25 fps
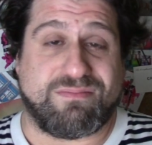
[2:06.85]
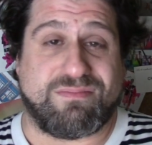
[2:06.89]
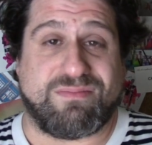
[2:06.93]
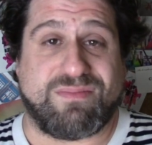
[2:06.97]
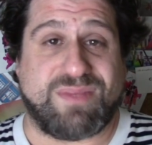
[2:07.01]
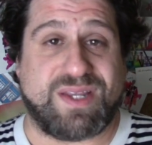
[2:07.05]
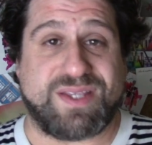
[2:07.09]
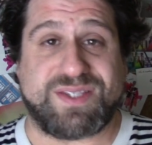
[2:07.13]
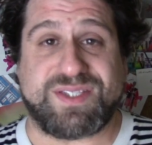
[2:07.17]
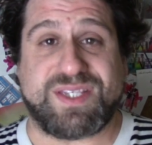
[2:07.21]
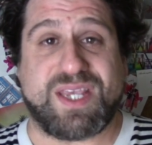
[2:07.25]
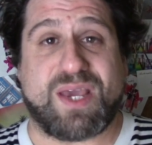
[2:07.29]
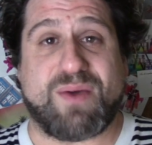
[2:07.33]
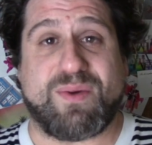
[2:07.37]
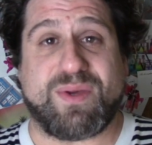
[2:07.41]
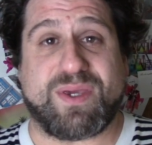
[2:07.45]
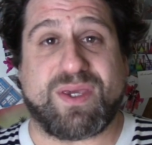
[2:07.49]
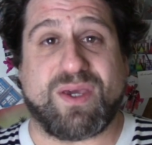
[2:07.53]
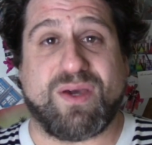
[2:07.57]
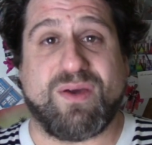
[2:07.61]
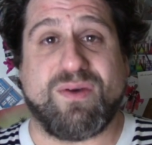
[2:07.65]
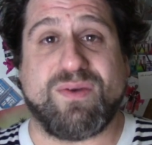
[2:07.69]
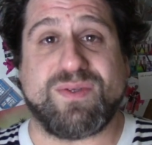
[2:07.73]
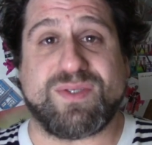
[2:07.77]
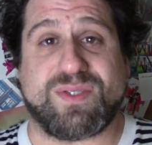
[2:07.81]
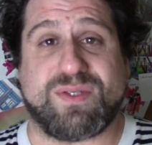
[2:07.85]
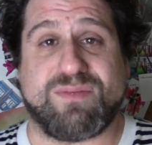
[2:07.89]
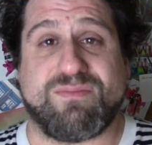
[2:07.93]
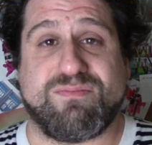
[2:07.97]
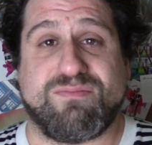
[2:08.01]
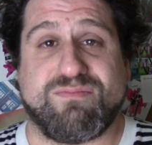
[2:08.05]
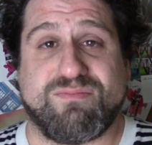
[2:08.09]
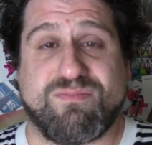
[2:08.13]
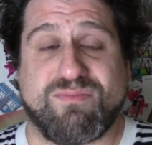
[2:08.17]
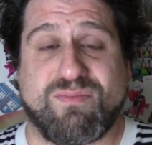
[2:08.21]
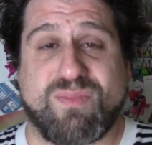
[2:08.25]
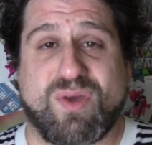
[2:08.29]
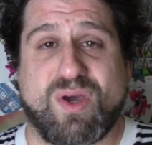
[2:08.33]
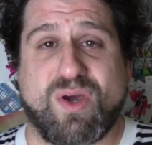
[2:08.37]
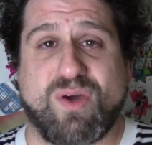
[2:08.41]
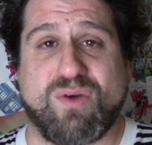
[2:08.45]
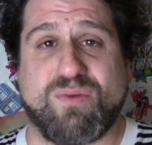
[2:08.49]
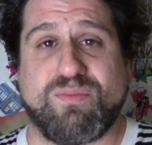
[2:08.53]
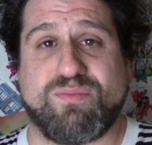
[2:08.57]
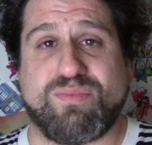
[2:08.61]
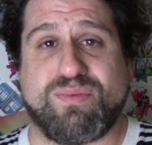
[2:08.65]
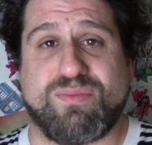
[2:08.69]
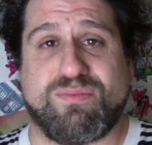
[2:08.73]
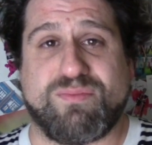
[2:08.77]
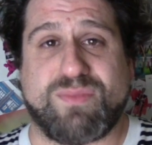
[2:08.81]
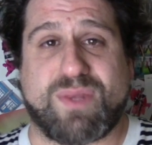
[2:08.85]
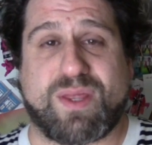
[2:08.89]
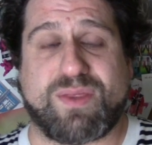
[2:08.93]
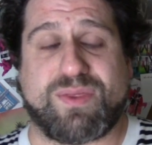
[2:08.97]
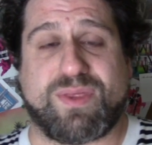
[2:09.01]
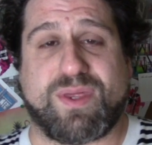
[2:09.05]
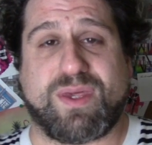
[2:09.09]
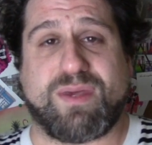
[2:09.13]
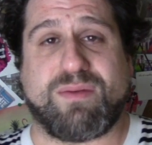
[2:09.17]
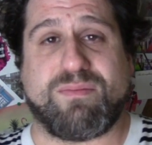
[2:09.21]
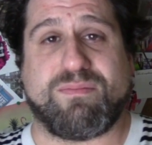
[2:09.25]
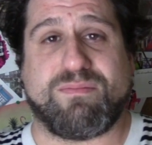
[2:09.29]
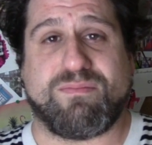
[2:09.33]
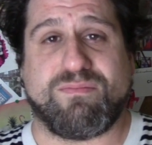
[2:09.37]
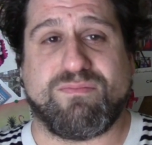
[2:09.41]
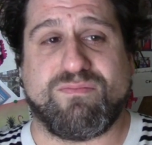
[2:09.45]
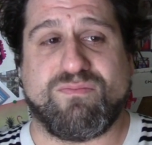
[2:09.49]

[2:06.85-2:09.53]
let's see how it goes and hope nothing